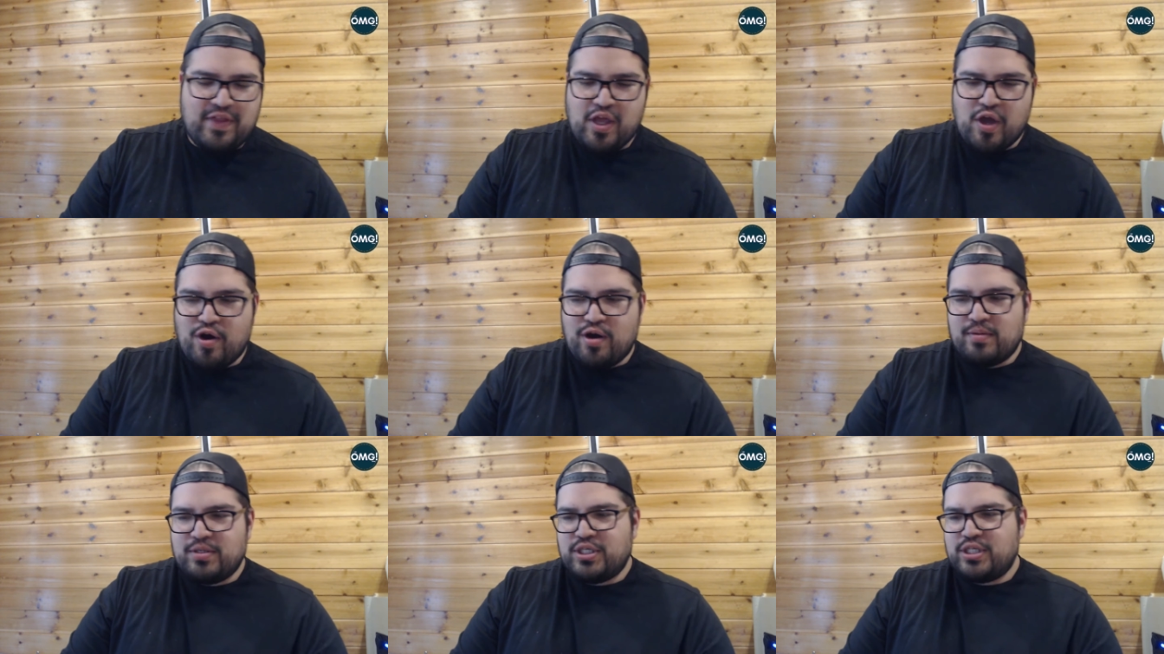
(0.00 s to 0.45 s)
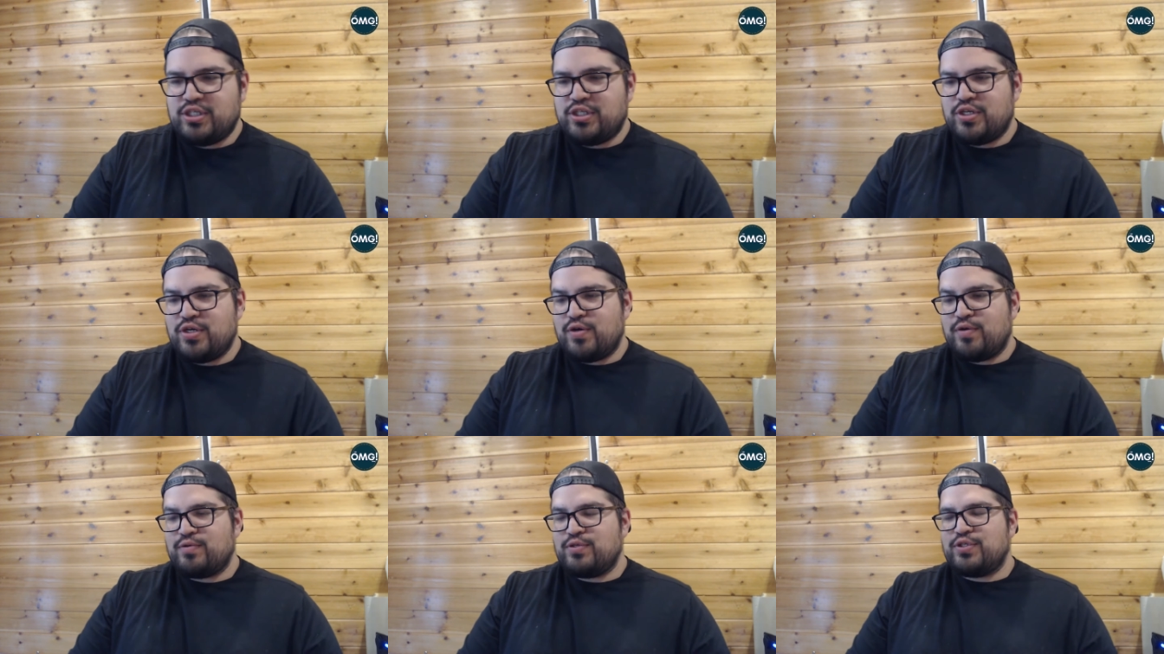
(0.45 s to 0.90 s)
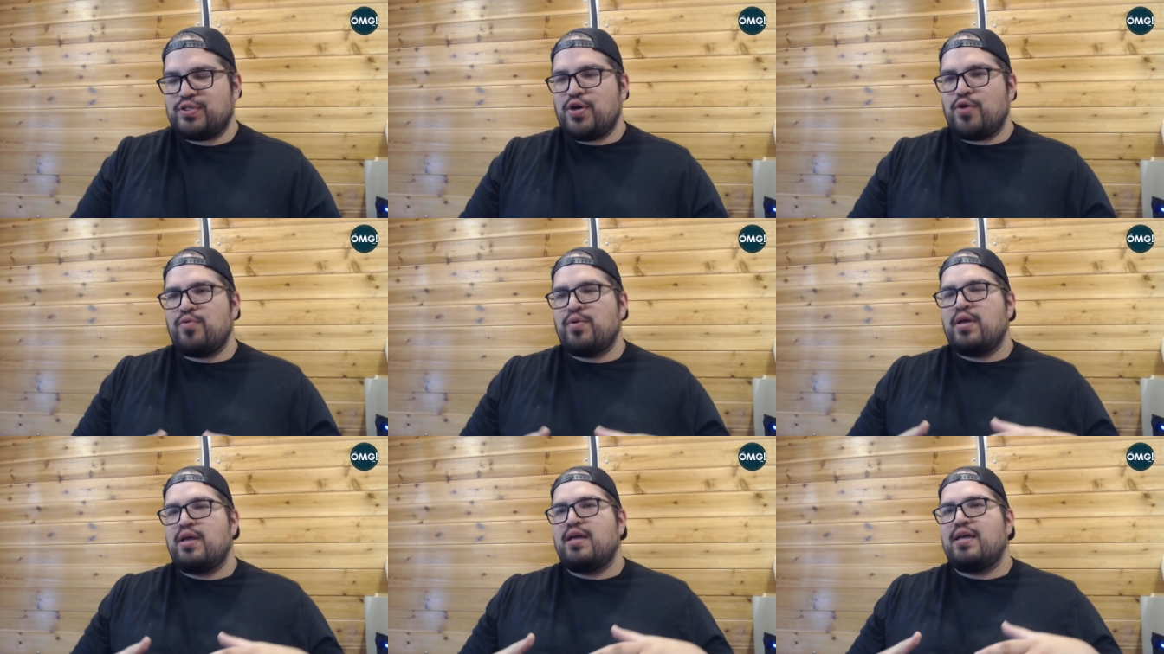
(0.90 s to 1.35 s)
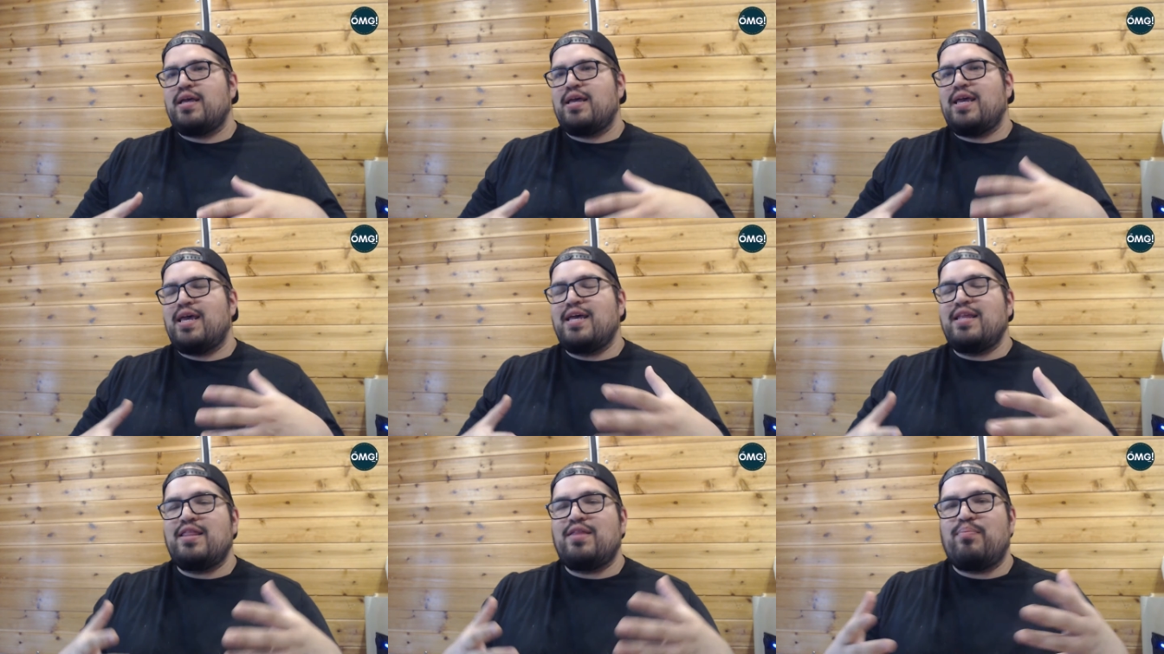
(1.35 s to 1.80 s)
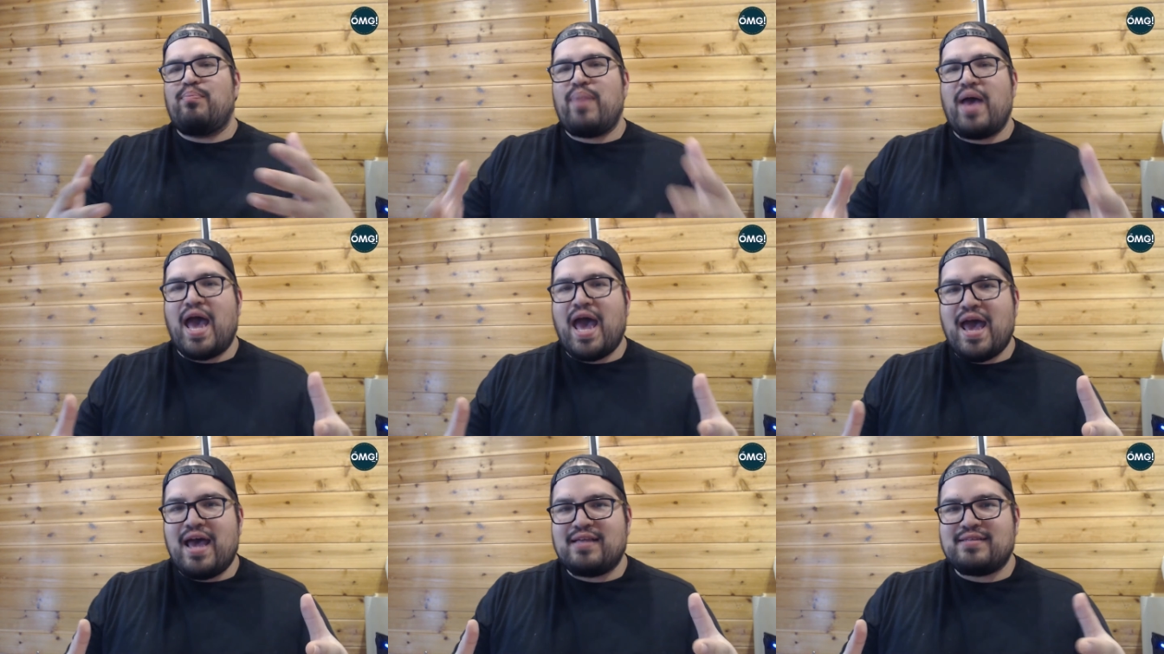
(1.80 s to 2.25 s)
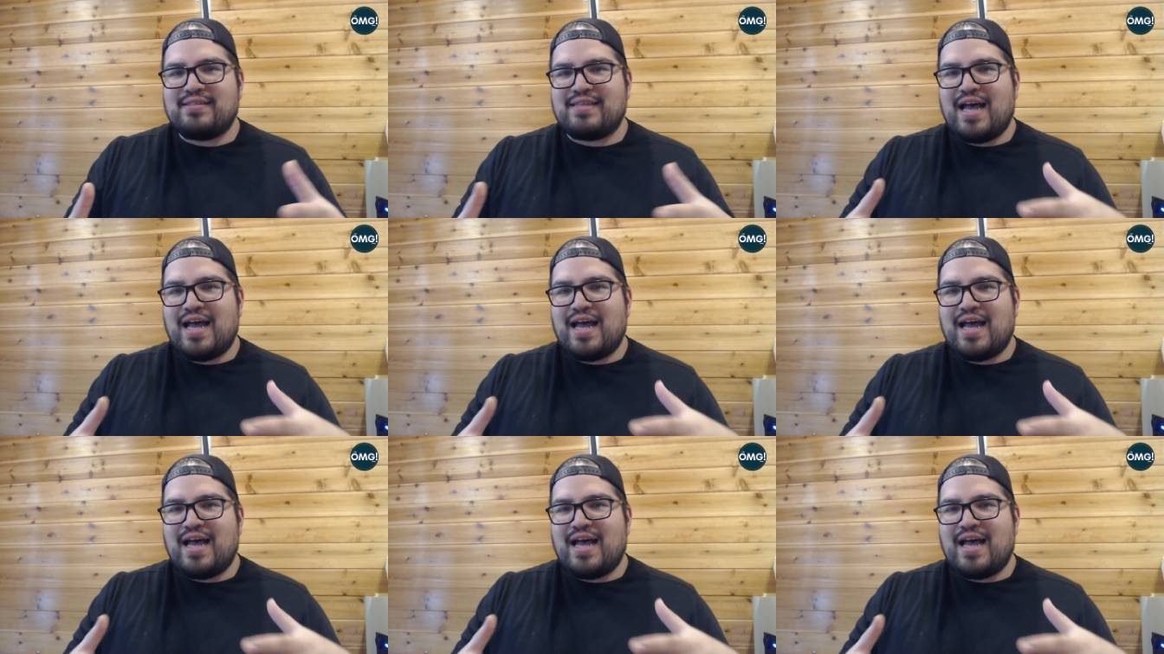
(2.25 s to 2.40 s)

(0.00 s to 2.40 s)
OMG Show. So, in the past,